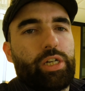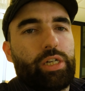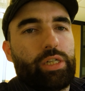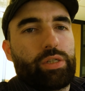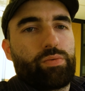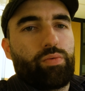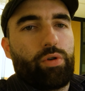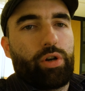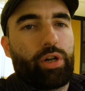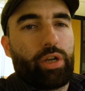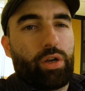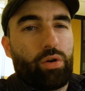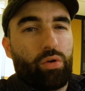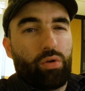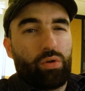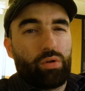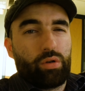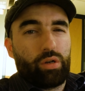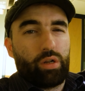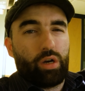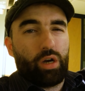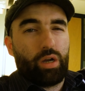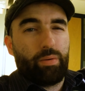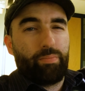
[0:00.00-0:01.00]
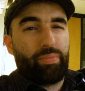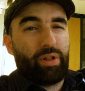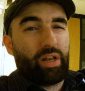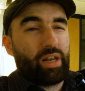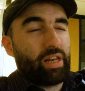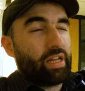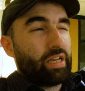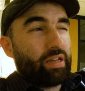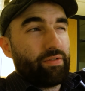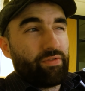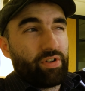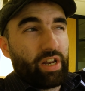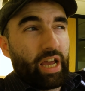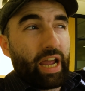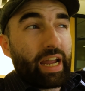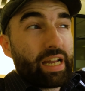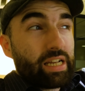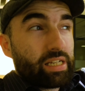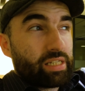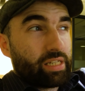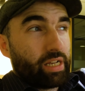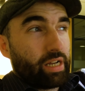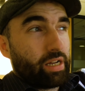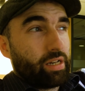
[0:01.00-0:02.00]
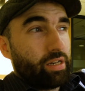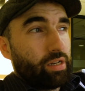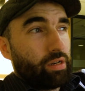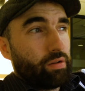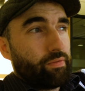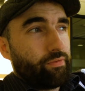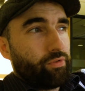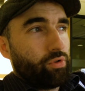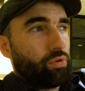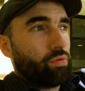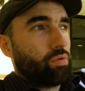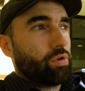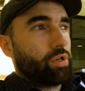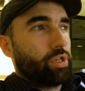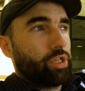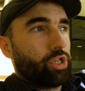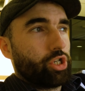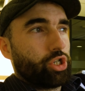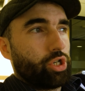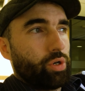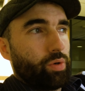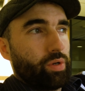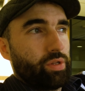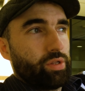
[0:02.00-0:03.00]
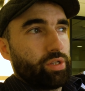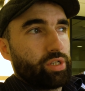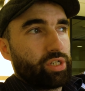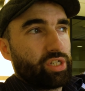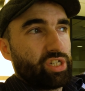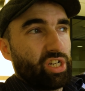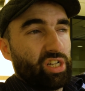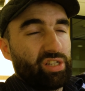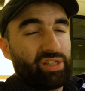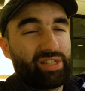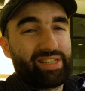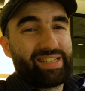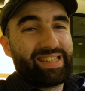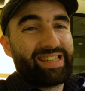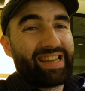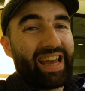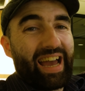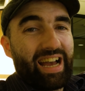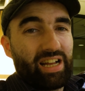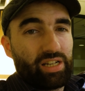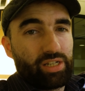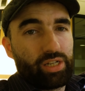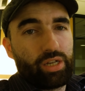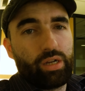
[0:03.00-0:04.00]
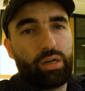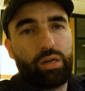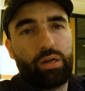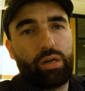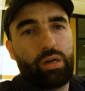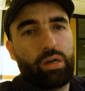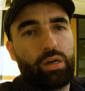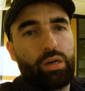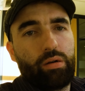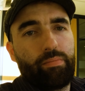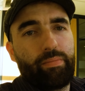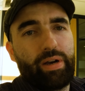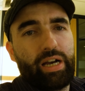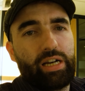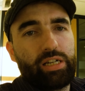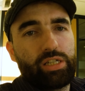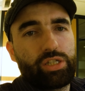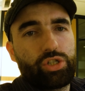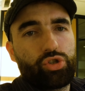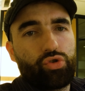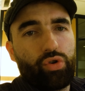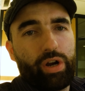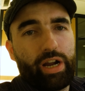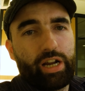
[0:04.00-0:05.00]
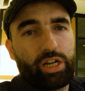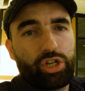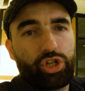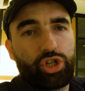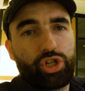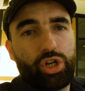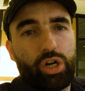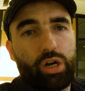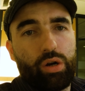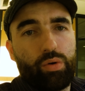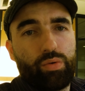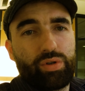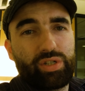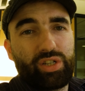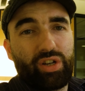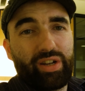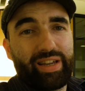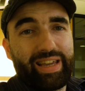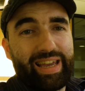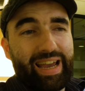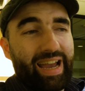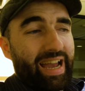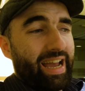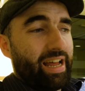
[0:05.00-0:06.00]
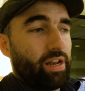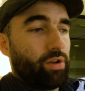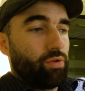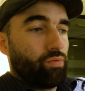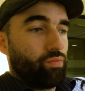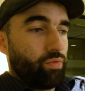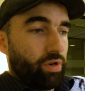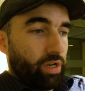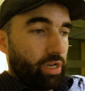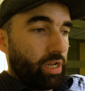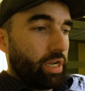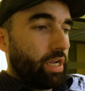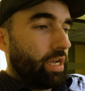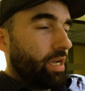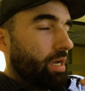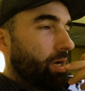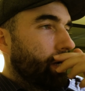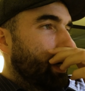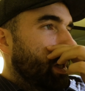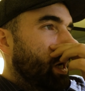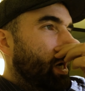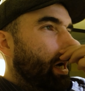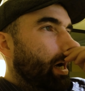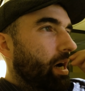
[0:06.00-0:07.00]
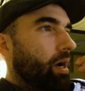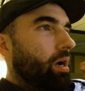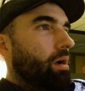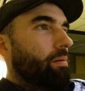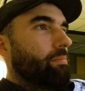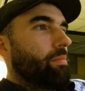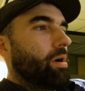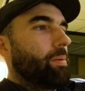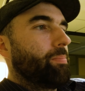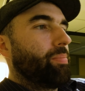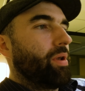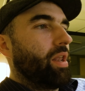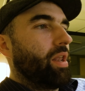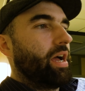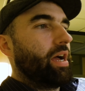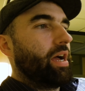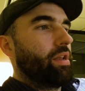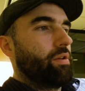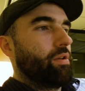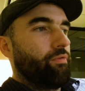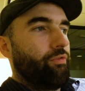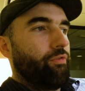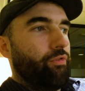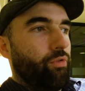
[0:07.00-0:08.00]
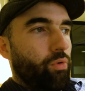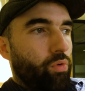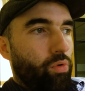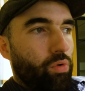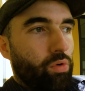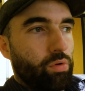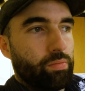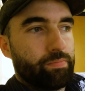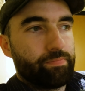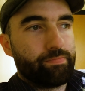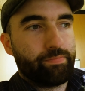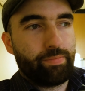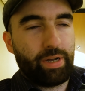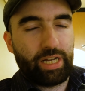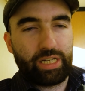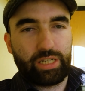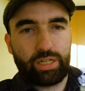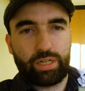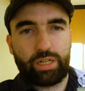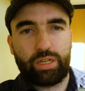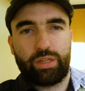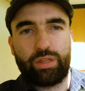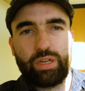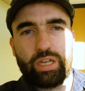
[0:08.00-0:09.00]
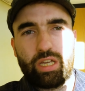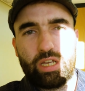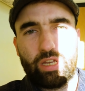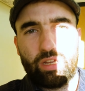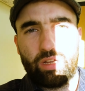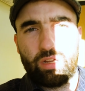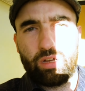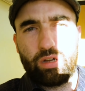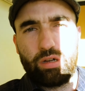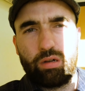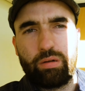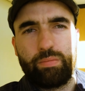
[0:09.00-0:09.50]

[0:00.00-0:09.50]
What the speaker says: is running on, I believe, an 8-second interval because it's shooting the sunset as drag shutter as I can, really. My plan for basically the